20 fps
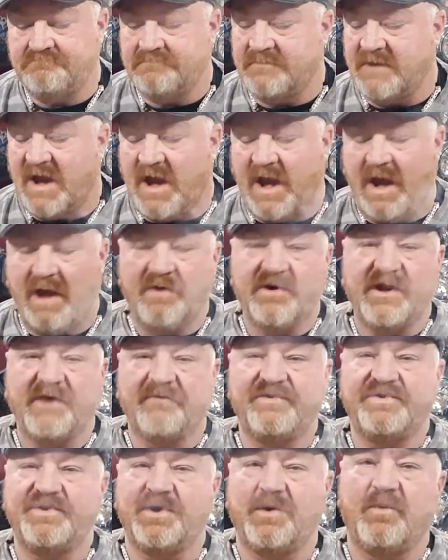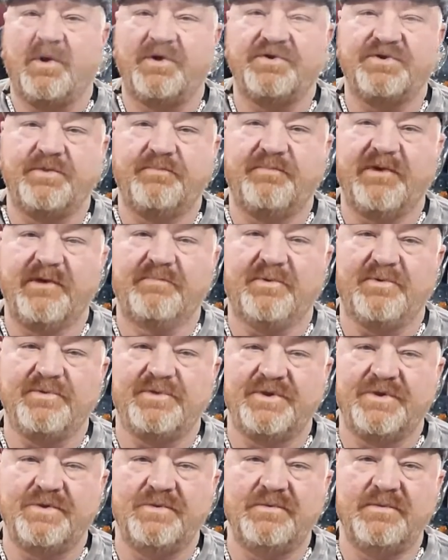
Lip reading: don't give a shit what you people do.